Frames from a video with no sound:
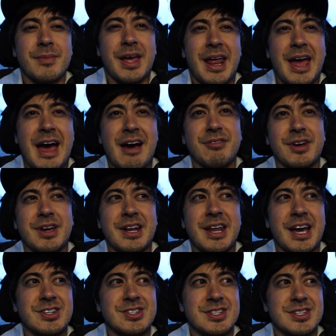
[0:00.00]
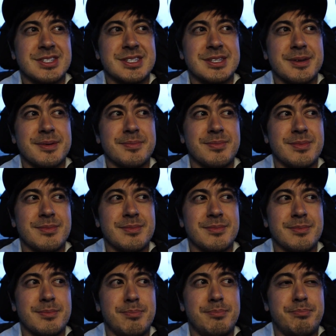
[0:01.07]
And I have connections to
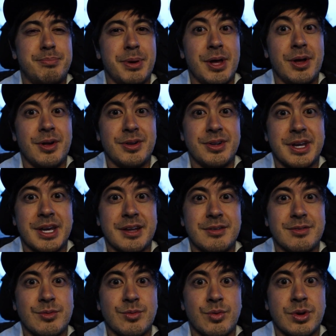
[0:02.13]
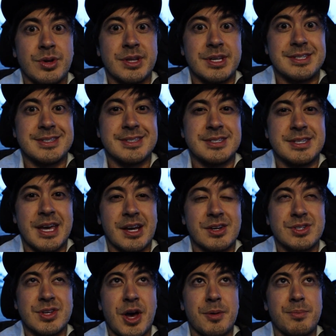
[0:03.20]
build it really
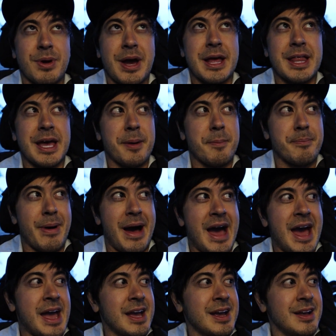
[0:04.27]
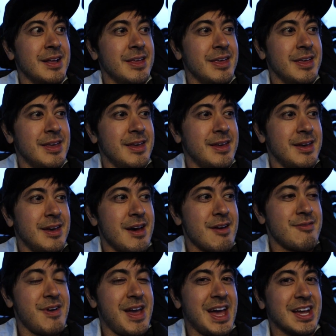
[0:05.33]
sick. So I'd probably like buy
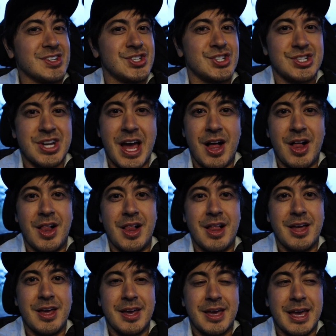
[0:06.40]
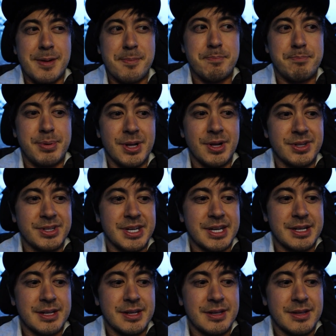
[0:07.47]
a van shell and build
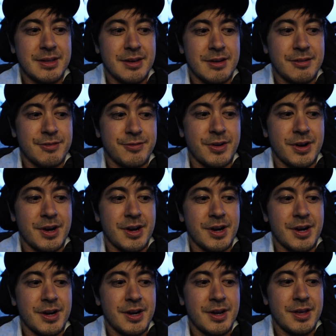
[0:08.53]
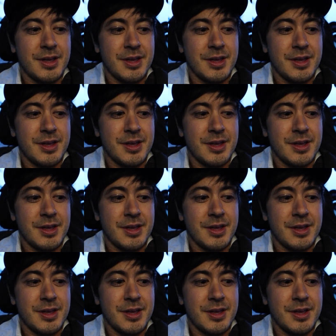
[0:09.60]
it for